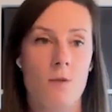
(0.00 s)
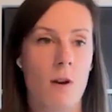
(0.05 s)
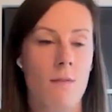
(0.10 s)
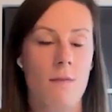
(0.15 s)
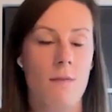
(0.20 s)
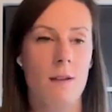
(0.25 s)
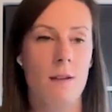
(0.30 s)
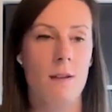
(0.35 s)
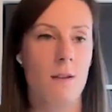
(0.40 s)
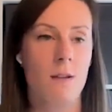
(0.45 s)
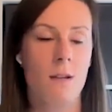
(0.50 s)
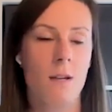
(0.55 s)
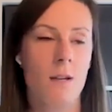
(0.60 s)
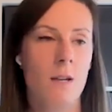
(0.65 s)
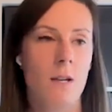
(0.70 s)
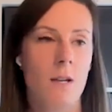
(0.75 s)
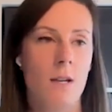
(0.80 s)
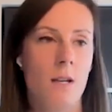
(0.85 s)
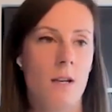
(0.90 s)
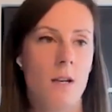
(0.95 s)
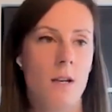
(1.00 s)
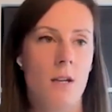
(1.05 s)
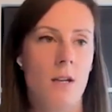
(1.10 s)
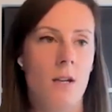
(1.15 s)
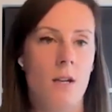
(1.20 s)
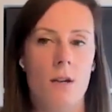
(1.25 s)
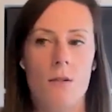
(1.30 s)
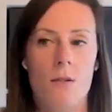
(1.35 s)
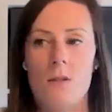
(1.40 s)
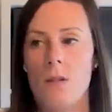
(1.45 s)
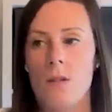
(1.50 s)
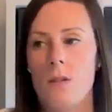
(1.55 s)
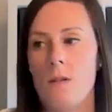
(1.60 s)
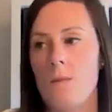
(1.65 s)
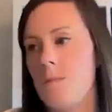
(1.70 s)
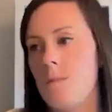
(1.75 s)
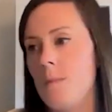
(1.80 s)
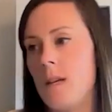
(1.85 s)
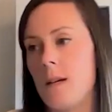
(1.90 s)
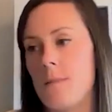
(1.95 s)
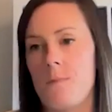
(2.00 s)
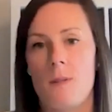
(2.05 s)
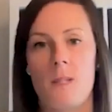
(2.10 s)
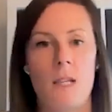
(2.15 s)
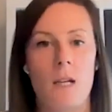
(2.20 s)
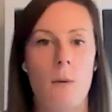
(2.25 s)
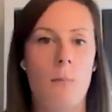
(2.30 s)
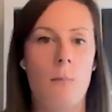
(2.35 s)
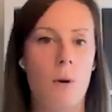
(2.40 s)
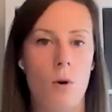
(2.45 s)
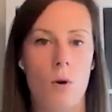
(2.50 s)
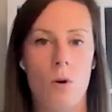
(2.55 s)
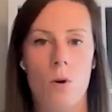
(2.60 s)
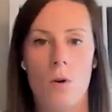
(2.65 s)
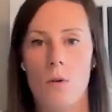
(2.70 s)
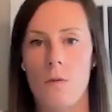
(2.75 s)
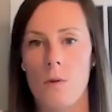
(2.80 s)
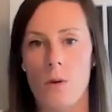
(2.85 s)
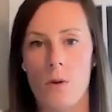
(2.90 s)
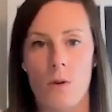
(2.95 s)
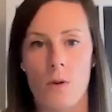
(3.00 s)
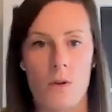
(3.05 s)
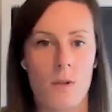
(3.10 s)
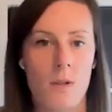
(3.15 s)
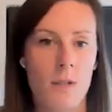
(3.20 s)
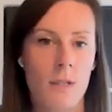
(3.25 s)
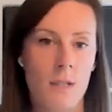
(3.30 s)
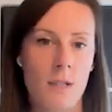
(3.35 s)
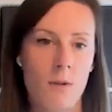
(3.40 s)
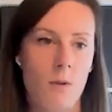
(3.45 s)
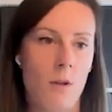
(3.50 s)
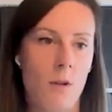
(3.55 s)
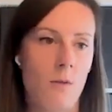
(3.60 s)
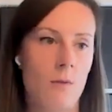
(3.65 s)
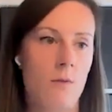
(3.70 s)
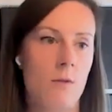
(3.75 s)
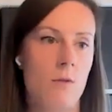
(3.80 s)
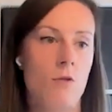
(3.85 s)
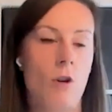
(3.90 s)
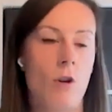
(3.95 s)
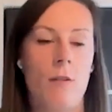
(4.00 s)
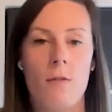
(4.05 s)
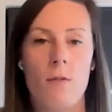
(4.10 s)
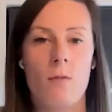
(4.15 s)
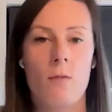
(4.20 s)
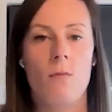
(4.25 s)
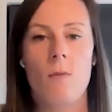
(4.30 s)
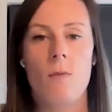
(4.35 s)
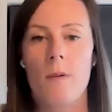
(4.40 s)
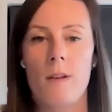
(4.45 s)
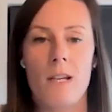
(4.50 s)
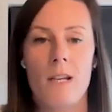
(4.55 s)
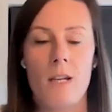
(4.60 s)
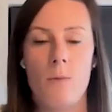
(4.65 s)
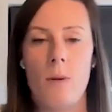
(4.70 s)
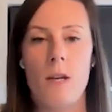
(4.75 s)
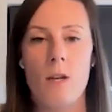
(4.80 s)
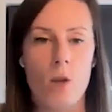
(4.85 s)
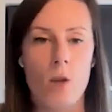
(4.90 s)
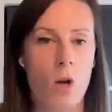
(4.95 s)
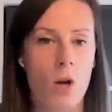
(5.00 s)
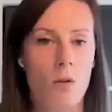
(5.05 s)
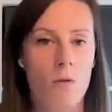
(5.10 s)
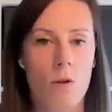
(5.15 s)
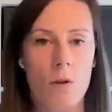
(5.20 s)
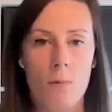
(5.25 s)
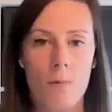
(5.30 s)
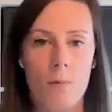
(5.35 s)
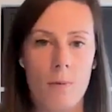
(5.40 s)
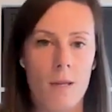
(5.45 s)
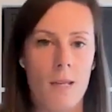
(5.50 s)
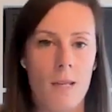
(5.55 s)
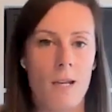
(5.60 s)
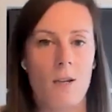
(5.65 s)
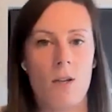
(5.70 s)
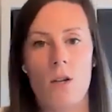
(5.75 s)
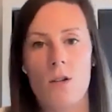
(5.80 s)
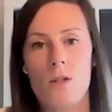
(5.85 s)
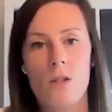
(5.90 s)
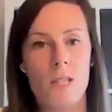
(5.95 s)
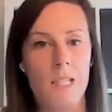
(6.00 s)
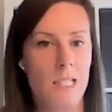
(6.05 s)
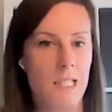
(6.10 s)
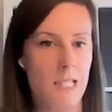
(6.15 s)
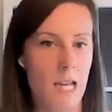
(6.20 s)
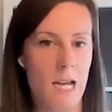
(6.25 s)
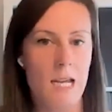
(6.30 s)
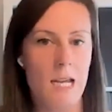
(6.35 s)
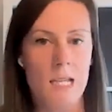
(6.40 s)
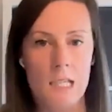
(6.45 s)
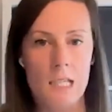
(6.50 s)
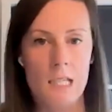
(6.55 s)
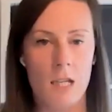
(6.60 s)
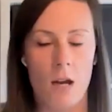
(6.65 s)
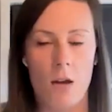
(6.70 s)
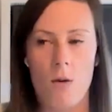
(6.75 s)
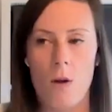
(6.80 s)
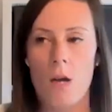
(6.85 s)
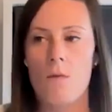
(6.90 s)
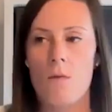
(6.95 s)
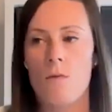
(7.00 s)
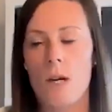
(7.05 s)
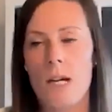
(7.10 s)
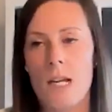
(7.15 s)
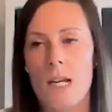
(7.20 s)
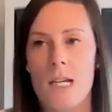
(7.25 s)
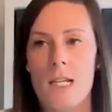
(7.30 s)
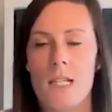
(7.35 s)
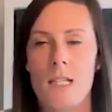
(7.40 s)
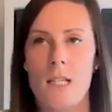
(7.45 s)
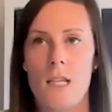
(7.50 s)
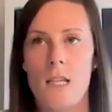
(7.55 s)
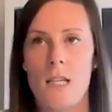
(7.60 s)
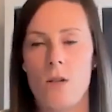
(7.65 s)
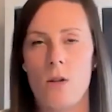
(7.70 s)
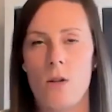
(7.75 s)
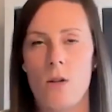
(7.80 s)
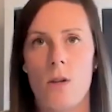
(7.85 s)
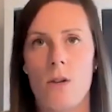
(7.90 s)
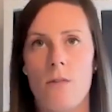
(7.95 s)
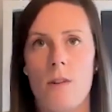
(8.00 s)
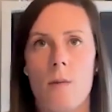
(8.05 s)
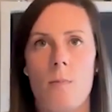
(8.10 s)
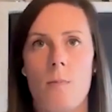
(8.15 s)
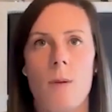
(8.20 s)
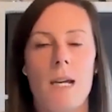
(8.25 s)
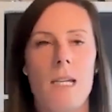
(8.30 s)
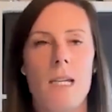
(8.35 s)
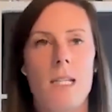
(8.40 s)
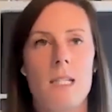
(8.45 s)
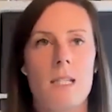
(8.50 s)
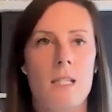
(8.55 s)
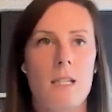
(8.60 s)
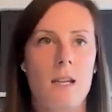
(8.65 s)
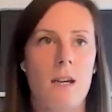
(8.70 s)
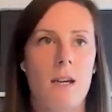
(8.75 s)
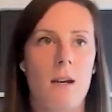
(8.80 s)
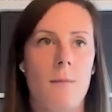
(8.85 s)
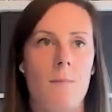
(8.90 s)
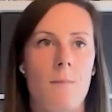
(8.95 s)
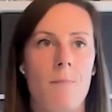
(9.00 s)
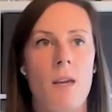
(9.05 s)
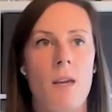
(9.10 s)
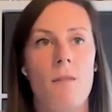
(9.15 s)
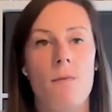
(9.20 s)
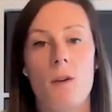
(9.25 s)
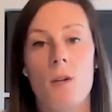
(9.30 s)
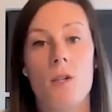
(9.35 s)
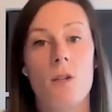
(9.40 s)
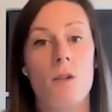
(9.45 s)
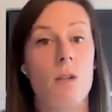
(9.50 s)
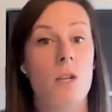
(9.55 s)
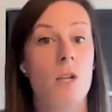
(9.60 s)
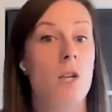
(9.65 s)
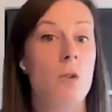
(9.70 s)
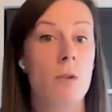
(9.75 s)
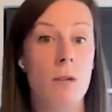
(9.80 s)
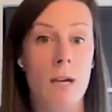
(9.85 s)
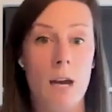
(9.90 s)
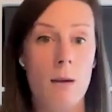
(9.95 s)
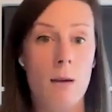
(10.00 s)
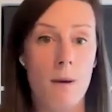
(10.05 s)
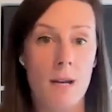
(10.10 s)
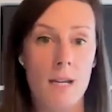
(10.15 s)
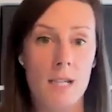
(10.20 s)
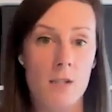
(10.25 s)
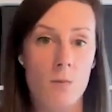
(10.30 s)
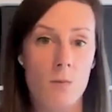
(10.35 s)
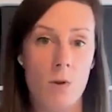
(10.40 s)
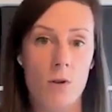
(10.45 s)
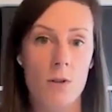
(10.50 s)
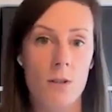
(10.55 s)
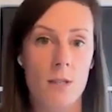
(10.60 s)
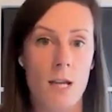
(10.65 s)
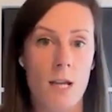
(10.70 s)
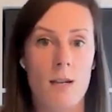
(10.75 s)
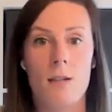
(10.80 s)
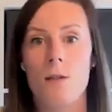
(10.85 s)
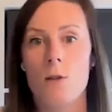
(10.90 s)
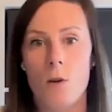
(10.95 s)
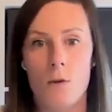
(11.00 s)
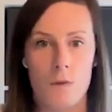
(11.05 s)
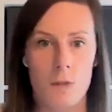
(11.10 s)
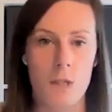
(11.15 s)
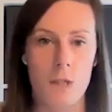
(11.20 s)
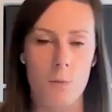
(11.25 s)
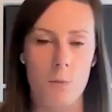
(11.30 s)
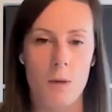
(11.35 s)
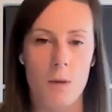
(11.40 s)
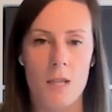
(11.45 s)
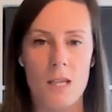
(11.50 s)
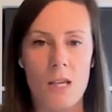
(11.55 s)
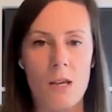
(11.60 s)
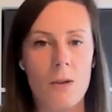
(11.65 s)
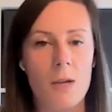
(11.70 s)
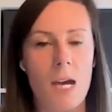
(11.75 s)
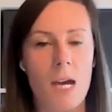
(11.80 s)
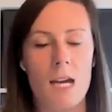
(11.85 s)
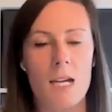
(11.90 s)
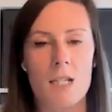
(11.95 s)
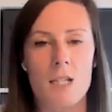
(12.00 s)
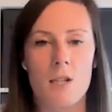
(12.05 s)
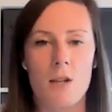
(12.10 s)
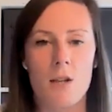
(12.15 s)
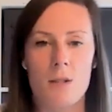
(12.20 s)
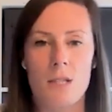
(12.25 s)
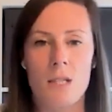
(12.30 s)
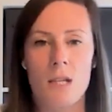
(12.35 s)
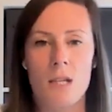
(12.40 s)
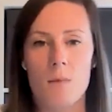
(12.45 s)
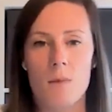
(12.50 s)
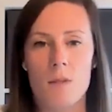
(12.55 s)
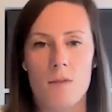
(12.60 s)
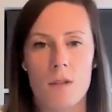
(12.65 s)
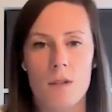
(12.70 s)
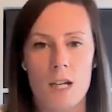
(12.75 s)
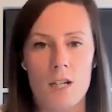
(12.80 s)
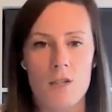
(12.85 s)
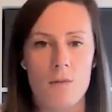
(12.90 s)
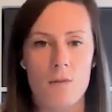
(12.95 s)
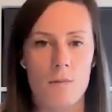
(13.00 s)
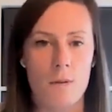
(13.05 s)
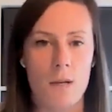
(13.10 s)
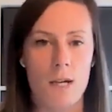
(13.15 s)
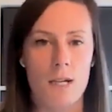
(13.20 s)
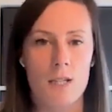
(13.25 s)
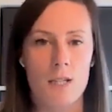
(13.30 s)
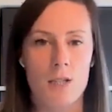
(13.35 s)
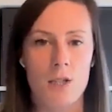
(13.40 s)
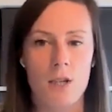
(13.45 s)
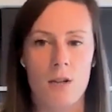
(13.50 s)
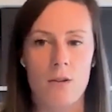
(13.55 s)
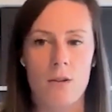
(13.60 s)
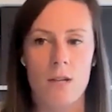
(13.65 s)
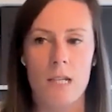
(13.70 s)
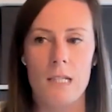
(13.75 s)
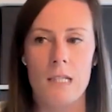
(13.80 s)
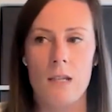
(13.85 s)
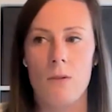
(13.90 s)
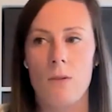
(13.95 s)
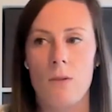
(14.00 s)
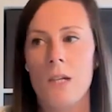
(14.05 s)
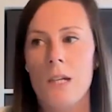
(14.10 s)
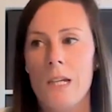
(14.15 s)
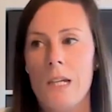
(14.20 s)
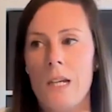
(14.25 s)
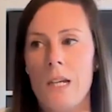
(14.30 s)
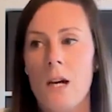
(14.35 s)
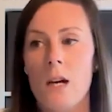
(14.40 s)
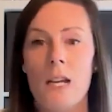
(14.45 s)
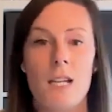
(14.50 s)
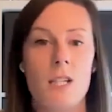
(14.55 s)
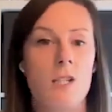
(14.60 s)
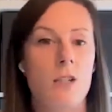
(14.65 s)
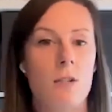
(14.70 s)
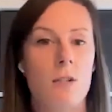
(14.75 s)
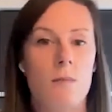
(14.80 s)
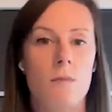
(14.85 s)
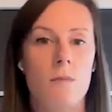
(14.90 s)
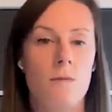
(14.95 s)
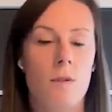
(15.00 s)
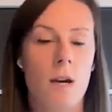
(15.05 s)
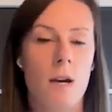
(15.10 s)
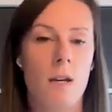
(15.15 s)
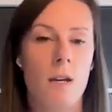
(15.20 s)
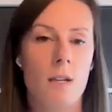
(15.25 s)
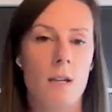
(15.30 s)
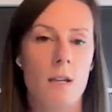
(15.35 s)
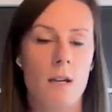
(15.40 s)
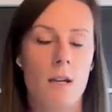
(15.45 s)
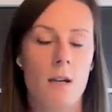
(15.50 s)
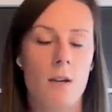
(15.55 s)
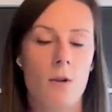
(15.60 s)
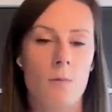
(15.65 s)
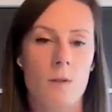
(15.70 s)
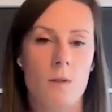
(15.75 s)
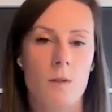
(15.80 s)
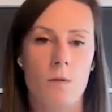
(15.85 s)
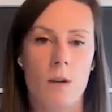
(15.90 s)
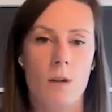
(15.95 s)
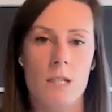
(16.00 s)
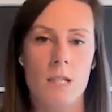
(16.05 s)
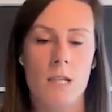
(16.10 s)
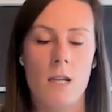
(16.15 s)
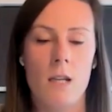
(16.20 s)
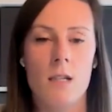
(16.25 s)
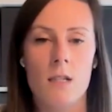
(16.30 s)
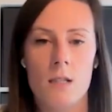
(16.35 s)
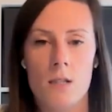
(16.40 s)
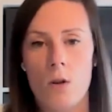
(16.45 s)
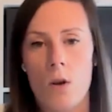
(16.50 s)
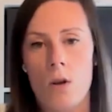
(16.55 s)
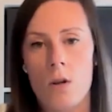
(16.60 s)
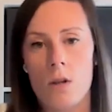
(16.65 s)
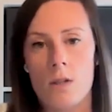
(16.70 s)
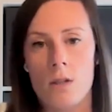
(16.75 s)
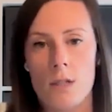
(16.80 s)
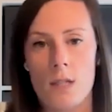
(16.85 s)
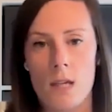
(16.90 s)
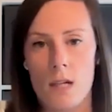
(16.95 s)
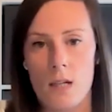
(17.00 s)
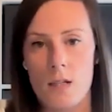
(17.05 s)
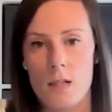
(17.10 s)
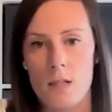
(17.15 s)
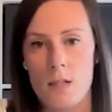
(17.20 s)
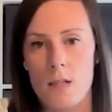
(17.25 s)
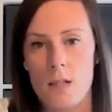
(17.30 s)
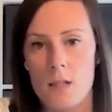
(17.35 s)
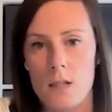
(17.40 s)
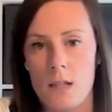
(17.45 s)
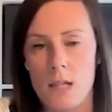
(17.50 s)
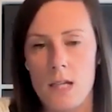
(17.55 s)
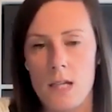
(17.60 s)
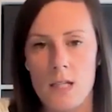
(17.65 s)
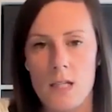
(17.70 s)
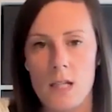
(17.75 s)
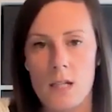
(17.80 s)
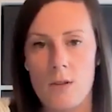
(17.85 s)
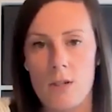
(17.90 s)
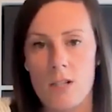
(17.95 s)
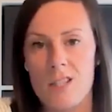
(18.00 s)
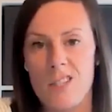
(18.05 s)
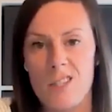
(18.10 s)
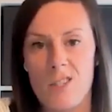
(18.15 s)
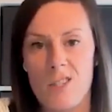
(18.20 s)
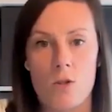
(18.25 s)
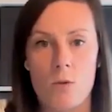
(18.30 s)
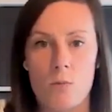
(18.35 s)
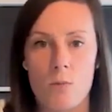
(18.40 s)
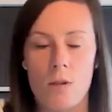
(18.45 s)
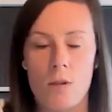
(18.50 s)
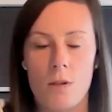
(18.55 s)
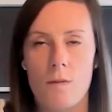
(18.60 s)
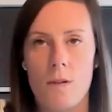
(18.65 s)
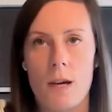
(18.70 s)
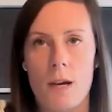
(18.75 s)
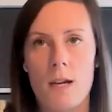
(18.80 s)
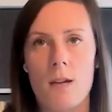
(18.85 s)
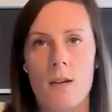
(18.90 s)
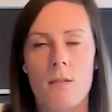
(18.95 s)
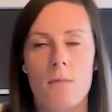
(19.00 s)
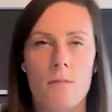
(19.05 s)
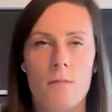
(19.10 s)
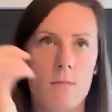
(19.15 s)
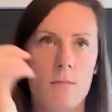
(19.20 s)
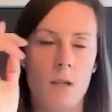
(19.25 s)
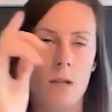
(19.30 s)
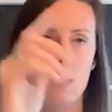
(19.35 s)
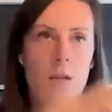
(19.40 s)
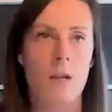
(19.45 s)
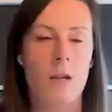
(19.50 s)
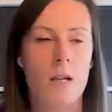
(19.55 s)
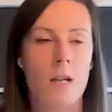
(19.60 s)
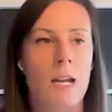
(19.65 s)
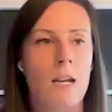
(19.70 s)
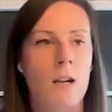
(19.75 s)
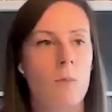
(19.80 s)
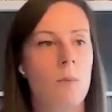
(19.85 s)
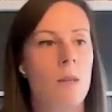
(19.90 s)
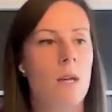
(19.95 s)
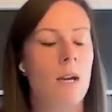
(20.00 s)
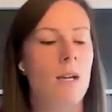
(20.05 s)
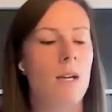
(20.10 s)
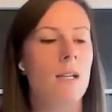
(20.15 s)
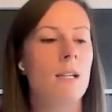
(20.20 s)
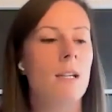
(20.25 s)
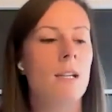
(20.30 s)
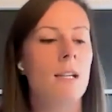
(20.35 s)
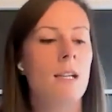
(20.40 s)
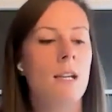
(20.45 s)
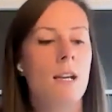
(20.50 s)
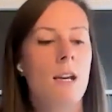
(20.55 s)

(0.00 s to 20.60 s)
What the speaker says: be traveling, to Singapore, or we travel a little bit in Europe and then go to the States. So it really is all over the place. If you're doing a UK based one, then obviously you'll be in the UK. So in terms of catching flights, you don't need to, unless you're flying up to race in Scotland, then it's easier actually to jump on a flight and head up there.